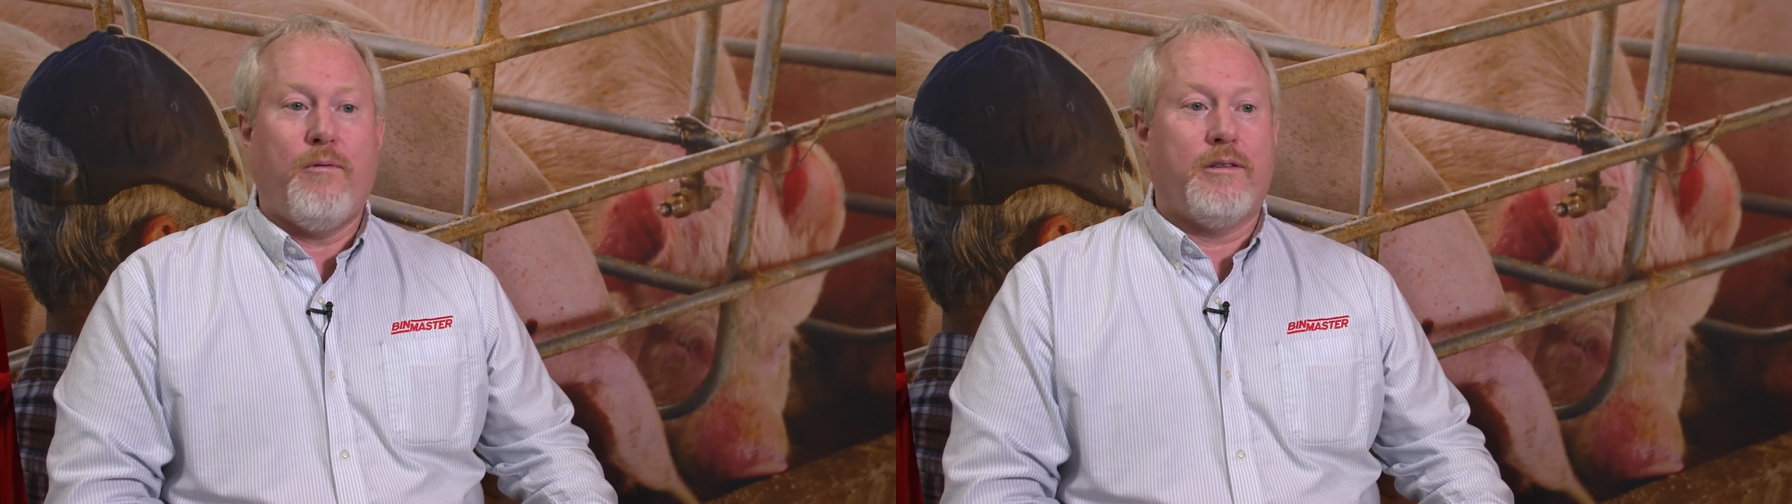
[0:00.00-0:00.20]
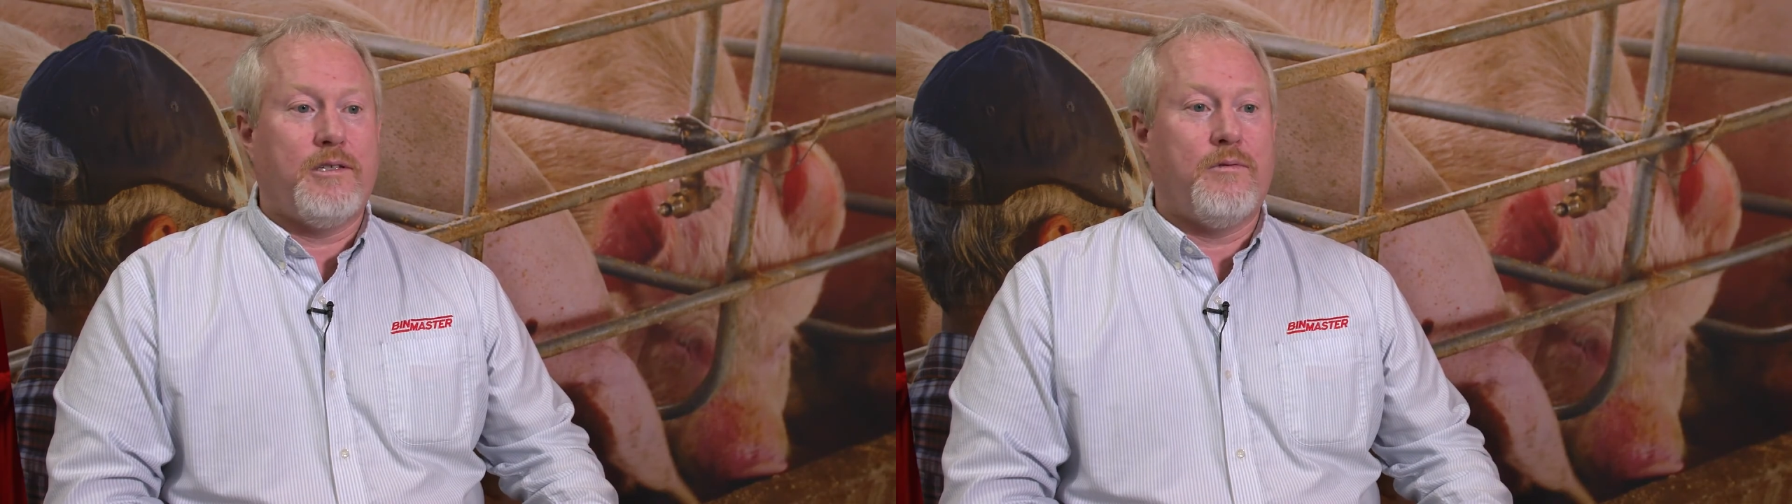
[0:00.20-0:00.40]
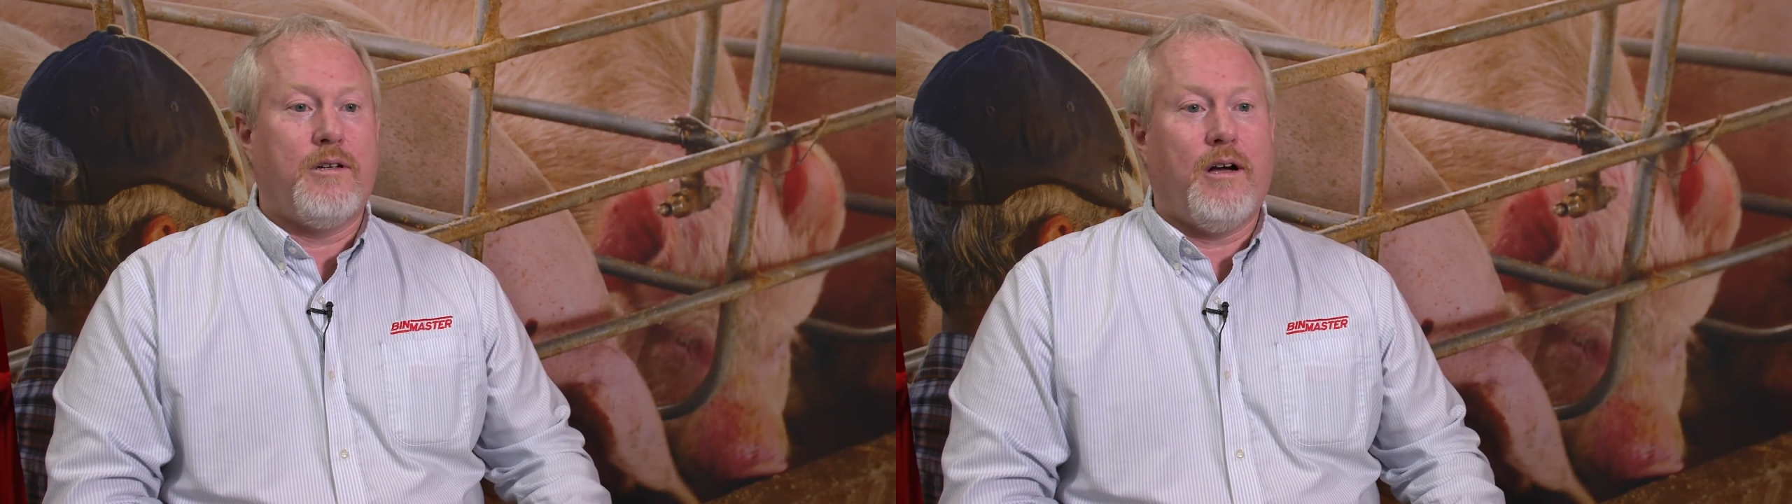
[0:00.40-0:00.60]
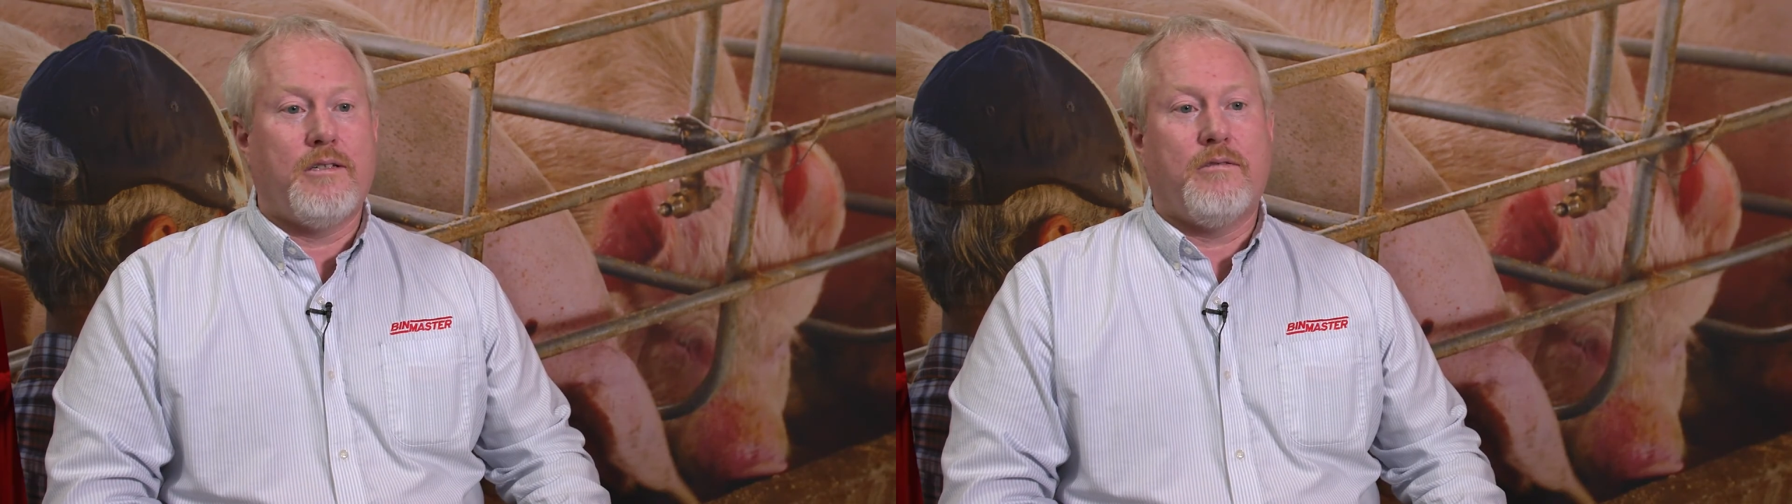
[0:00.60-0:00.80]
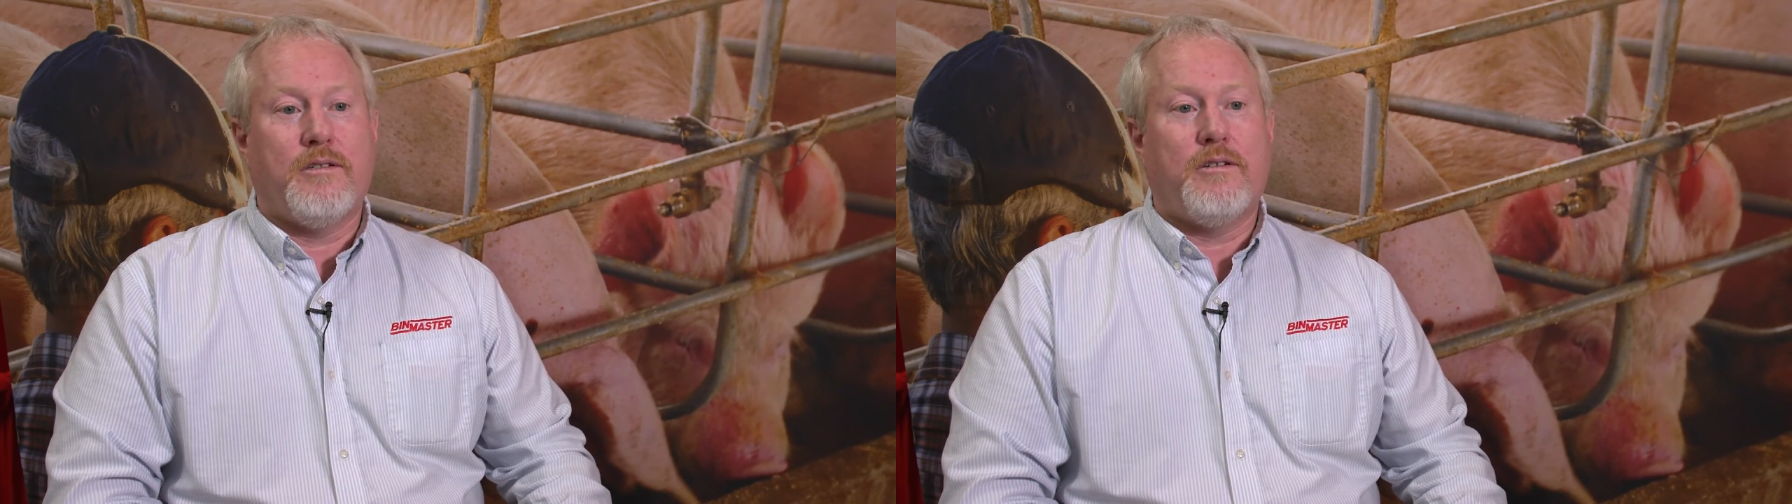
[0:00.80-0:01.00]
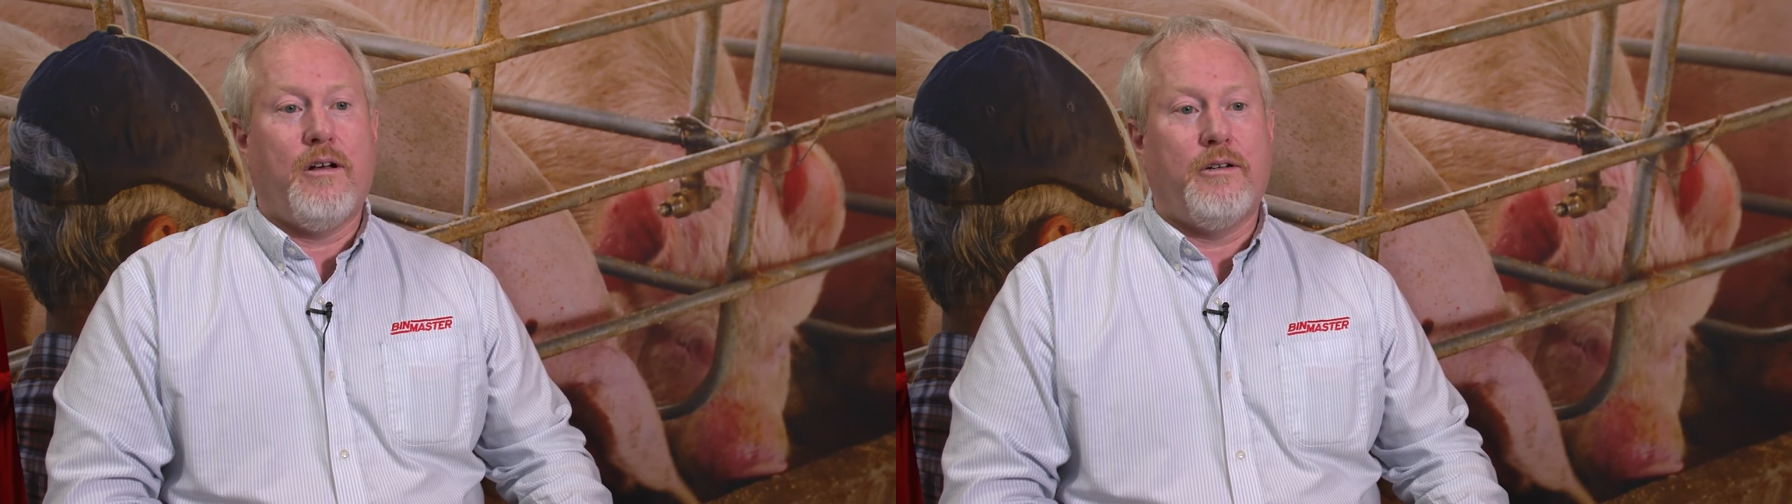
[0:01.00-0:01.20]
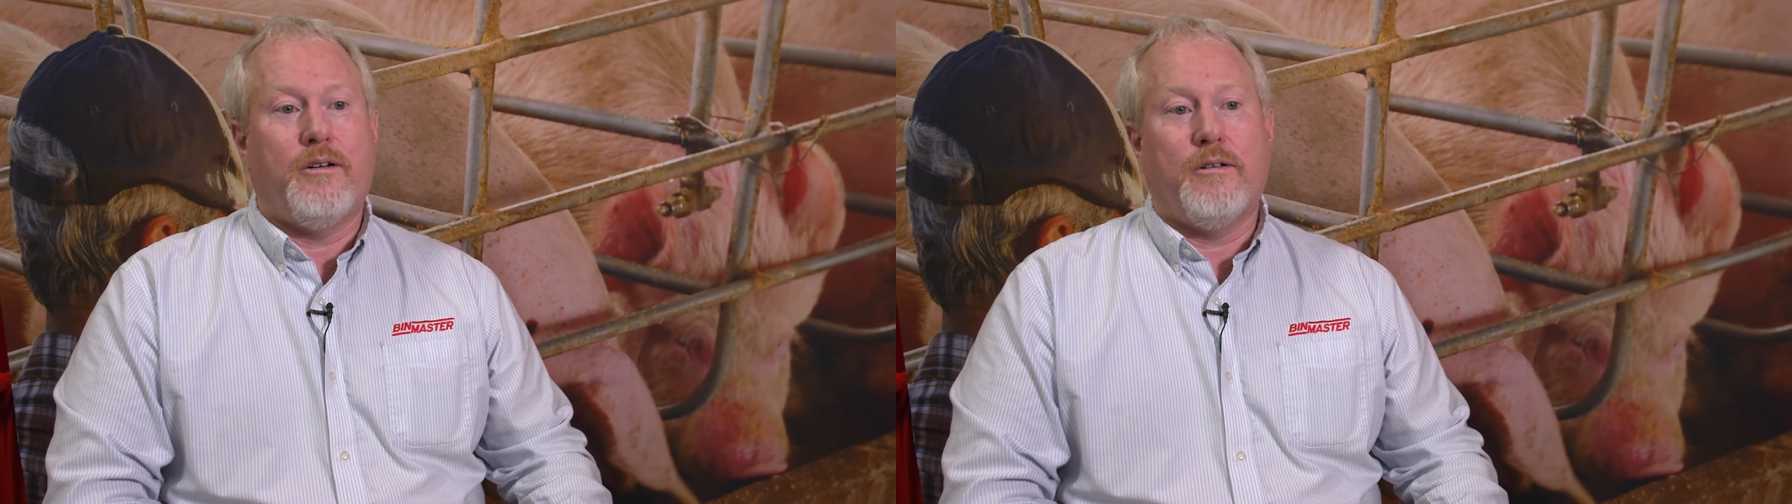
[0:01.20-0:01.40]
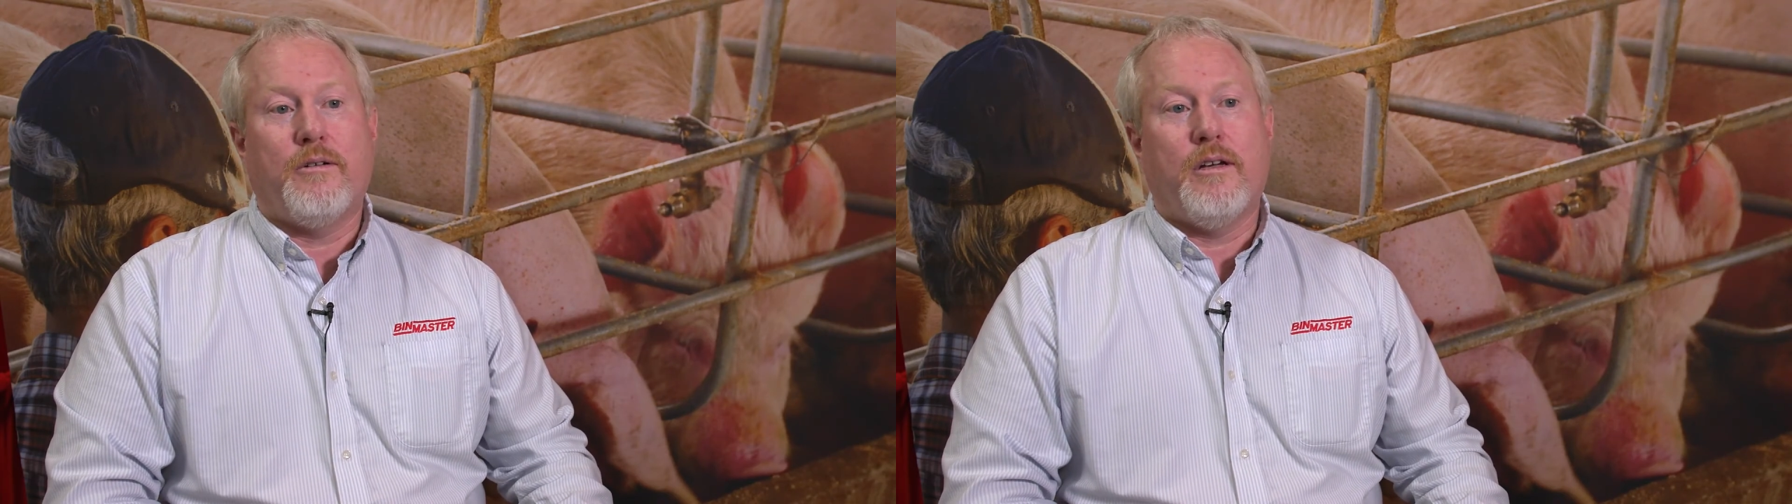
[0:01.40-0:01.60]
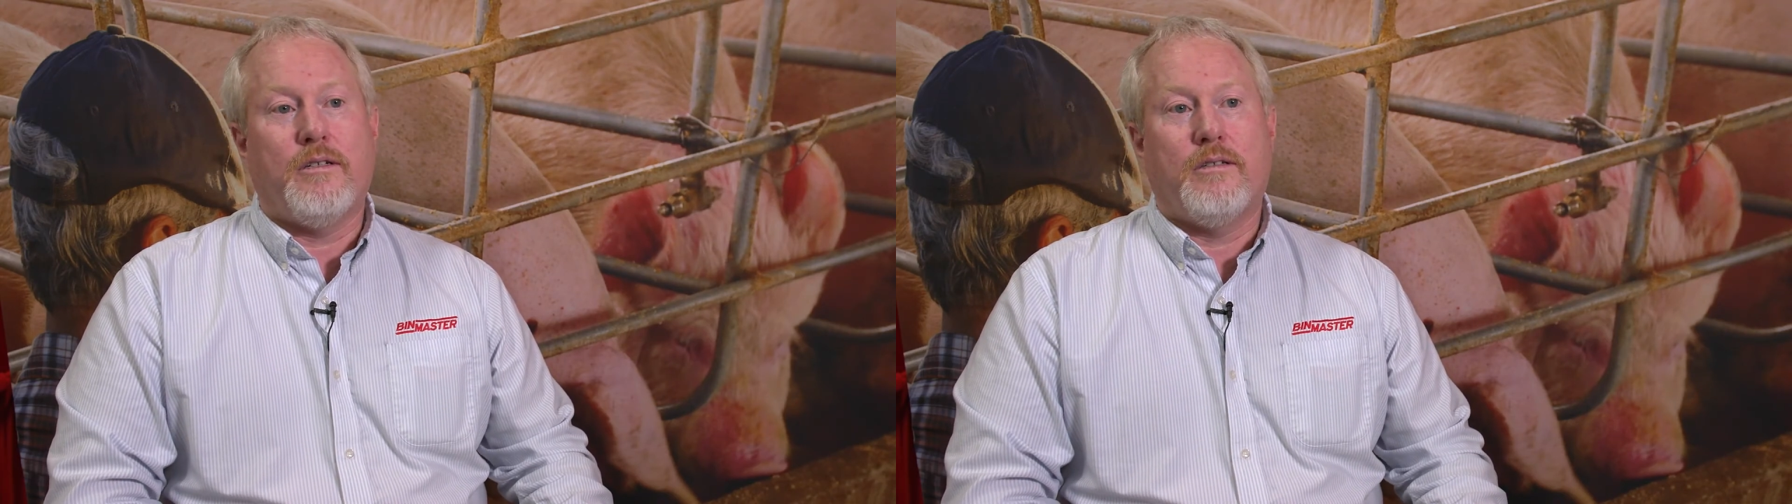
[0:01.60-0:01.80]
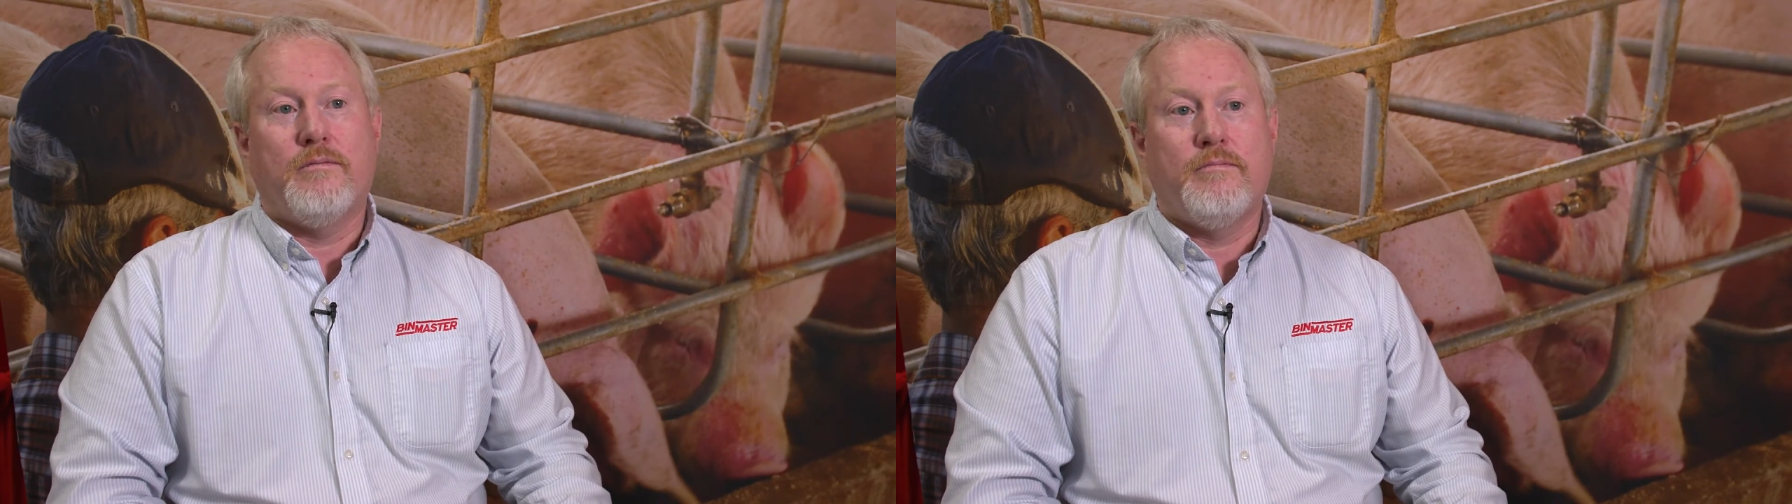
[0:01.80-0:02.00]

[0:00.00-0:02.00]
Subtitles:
what this would cost to install at your location.